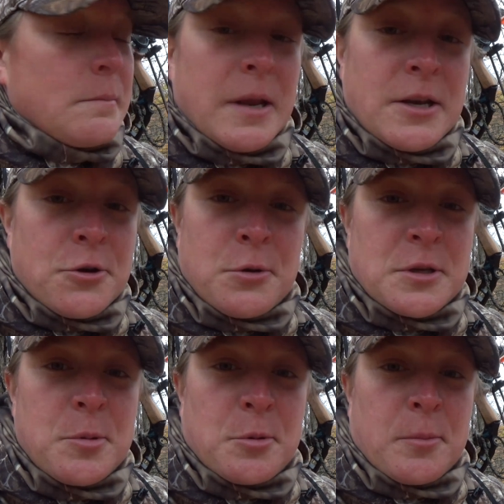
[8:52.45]
Not sure what
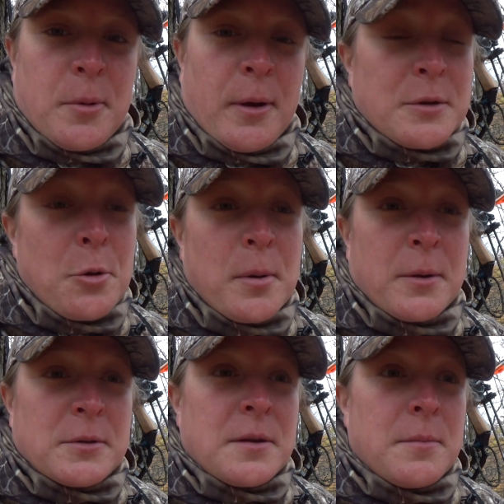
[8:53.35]
spooked him, though. I was hoping
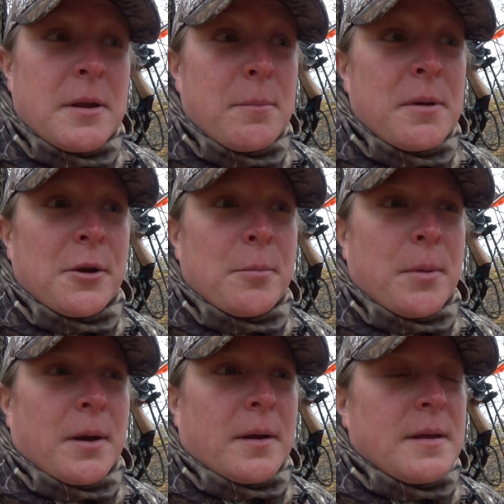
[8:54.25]
it was going to be a bigger
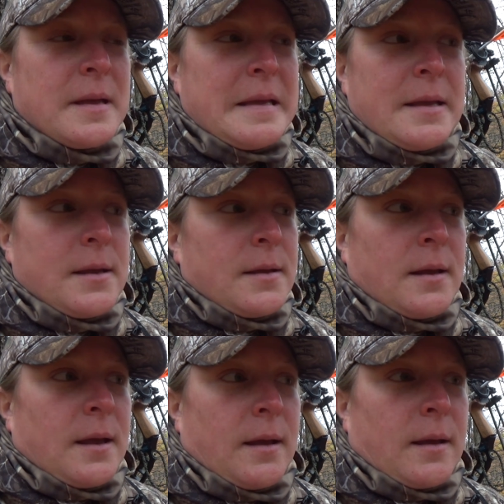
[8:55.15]
buck.
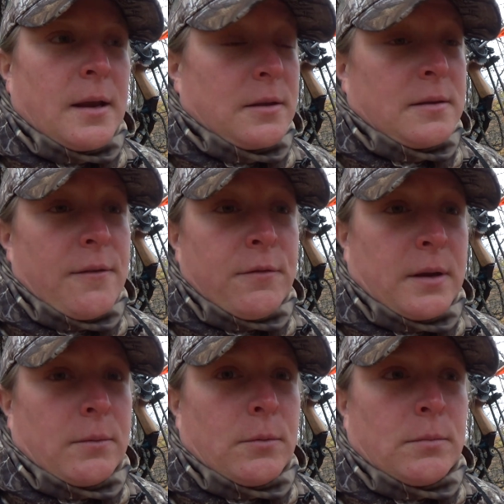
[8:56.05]
He
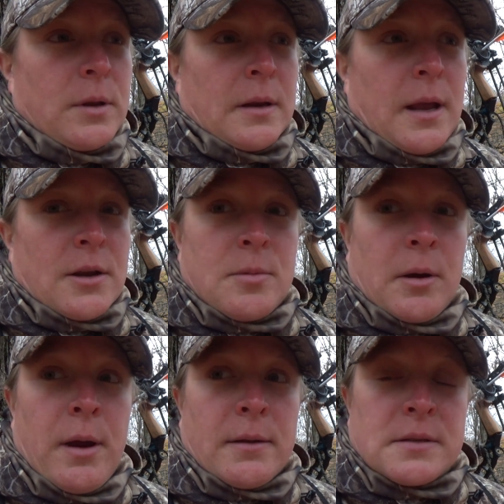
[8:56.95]
definitely didn't catch my
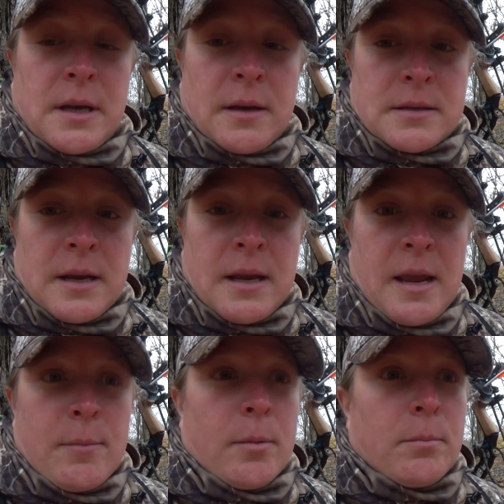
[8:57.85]
ground scent because I
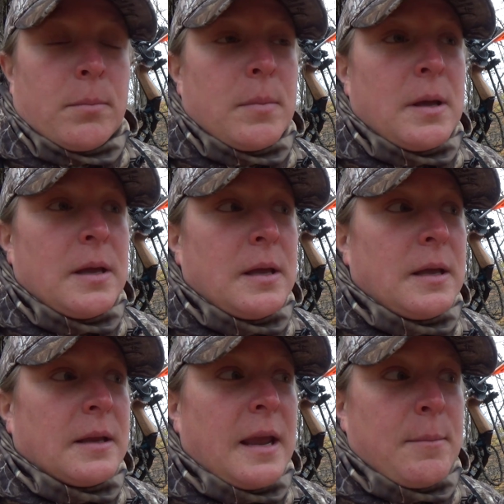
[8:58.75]
came
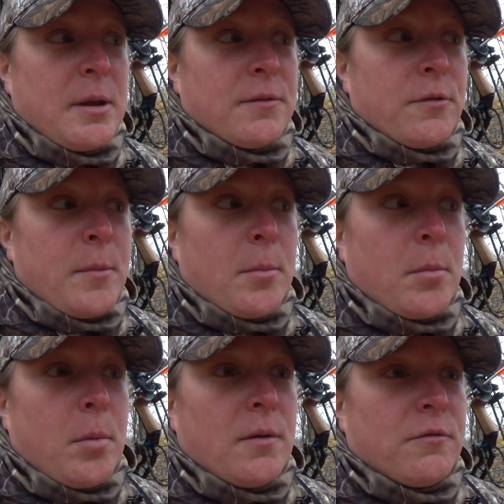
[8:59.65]
in from up
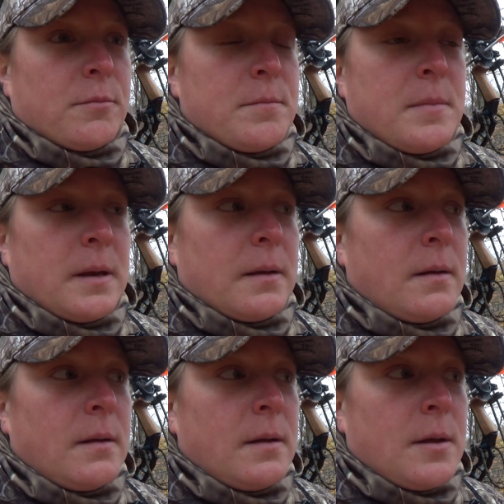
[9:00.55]
above him, and
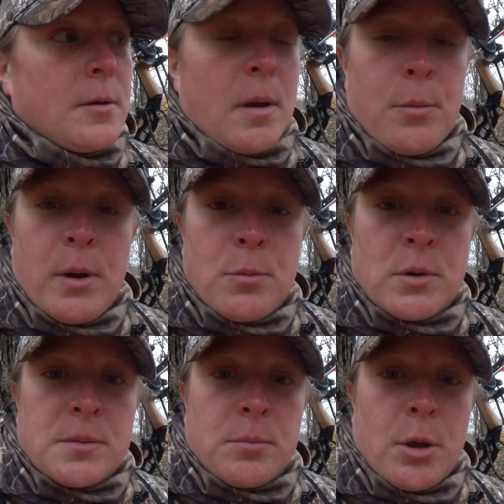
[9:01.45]
my wind
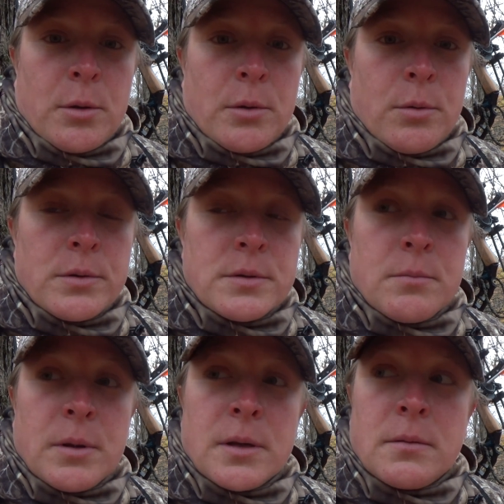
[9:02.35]
wasn't blowing towards
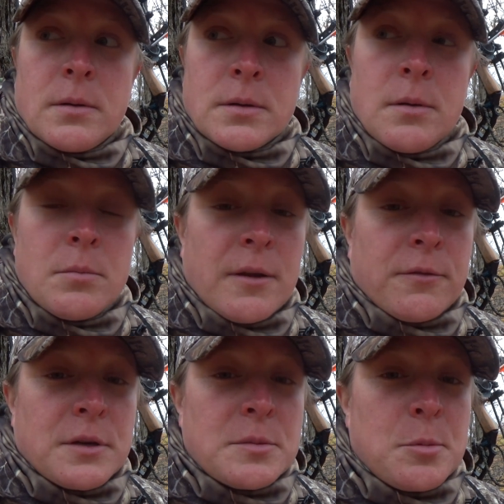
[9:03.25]
him, but something
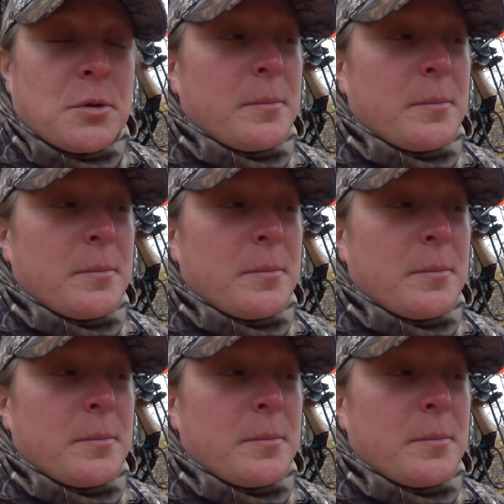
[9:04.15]
definitely spooked him